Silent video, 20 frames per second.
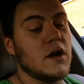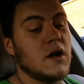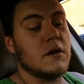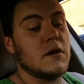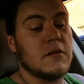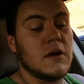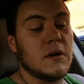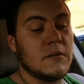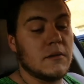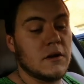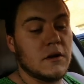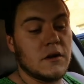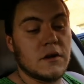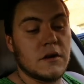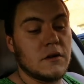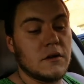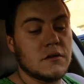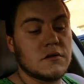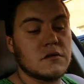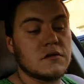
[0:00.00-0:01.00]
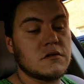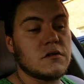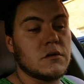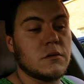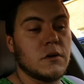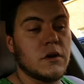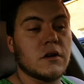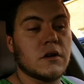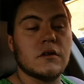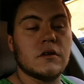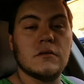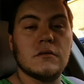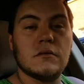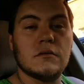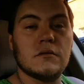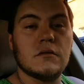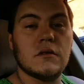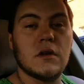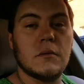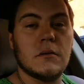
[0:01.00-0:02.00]
And maybe one of those ones will work.
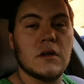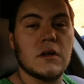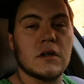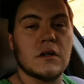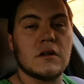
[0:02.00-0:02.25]
I mean,